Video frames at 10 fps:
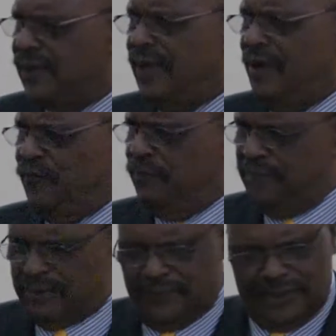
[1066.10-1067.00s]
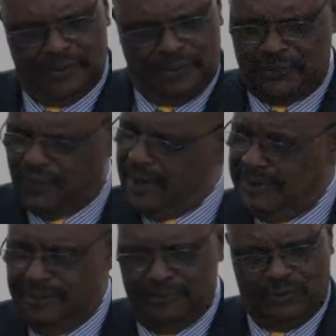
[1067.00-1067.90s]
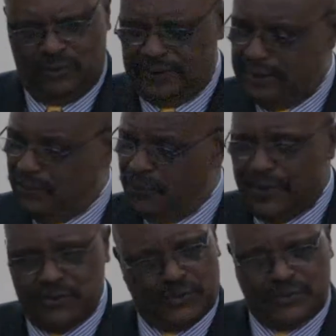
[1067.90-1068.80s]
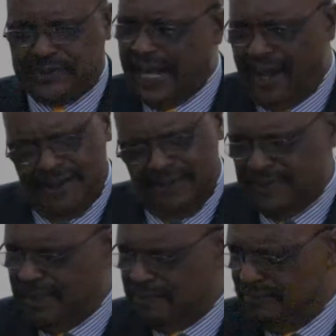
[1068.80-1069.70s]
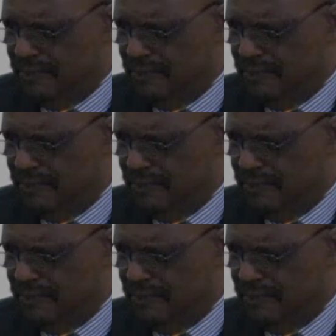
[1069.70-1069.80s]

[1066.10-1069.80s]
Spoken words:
careful, because they don't want you to die in their